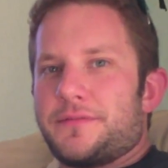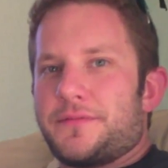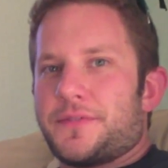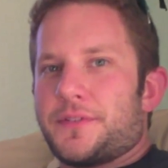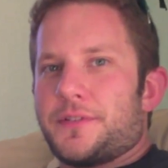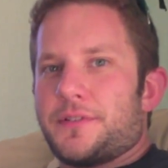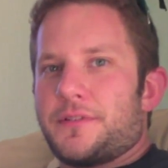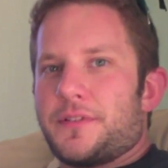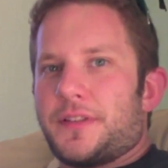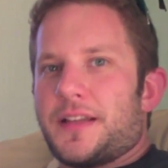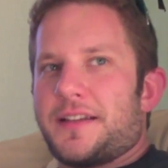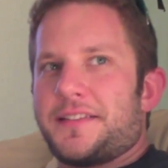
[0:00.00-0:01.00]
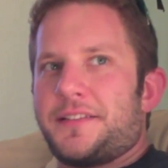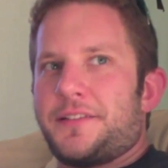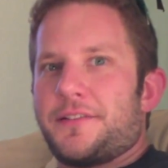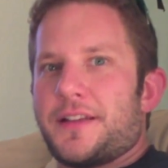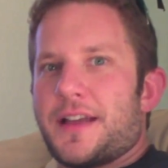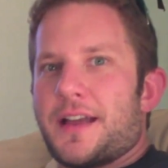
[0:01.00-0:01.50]
for the last year
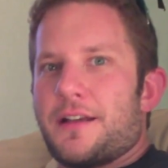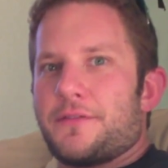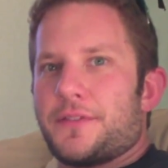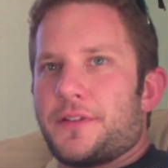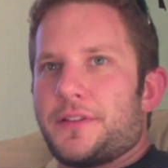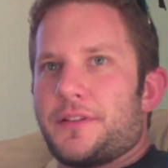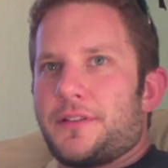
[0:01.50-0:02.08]
and a half on